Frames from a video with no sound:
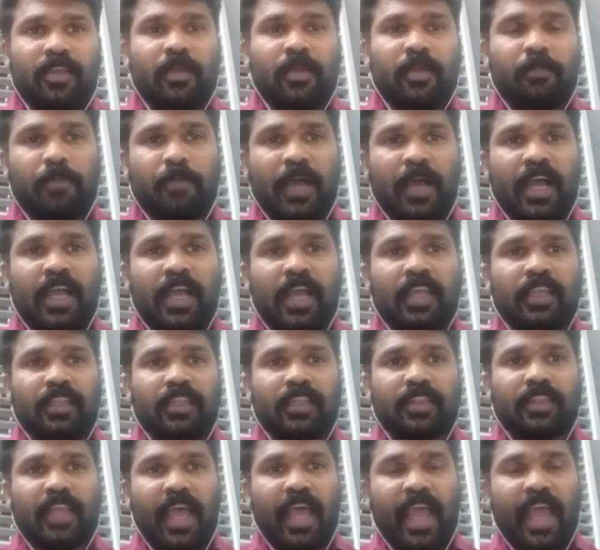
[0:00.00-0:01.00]
by
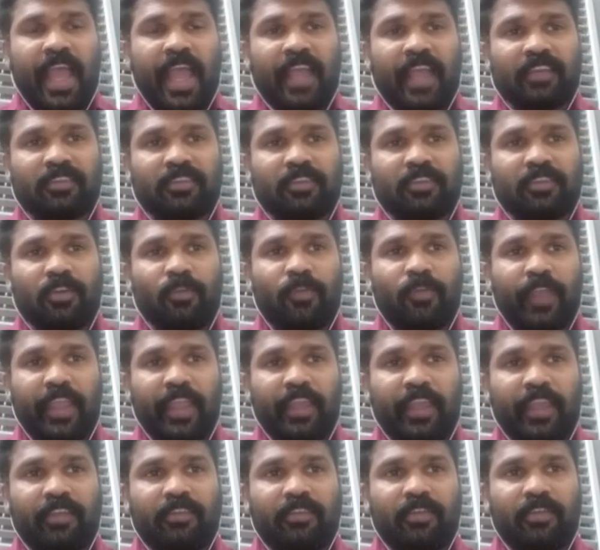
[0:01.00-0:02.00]
the action of
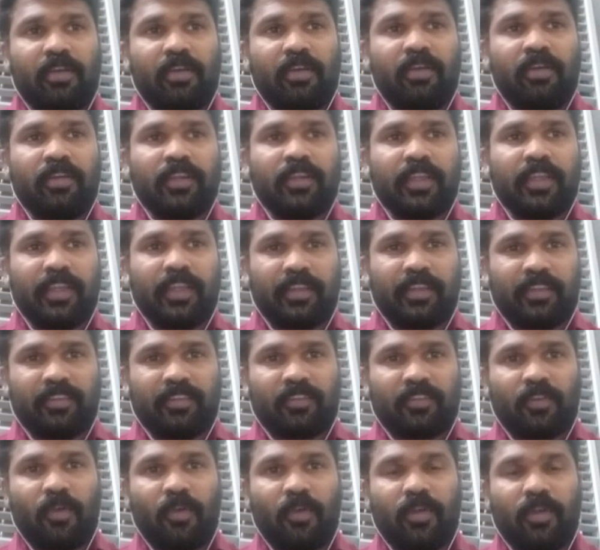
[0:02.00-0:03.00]
heat on it
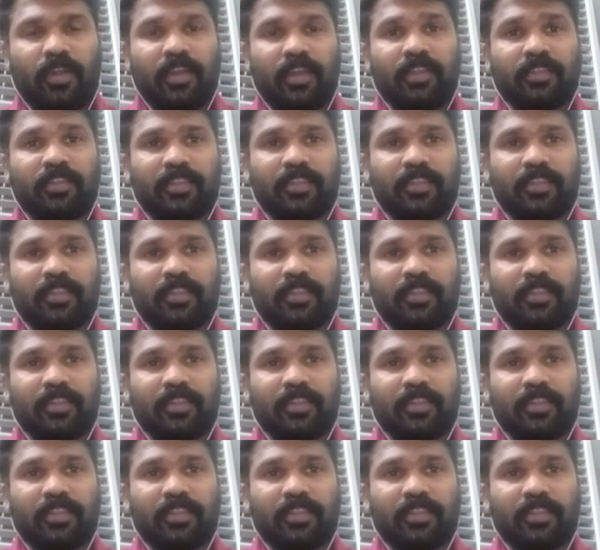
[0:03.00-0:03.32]
is called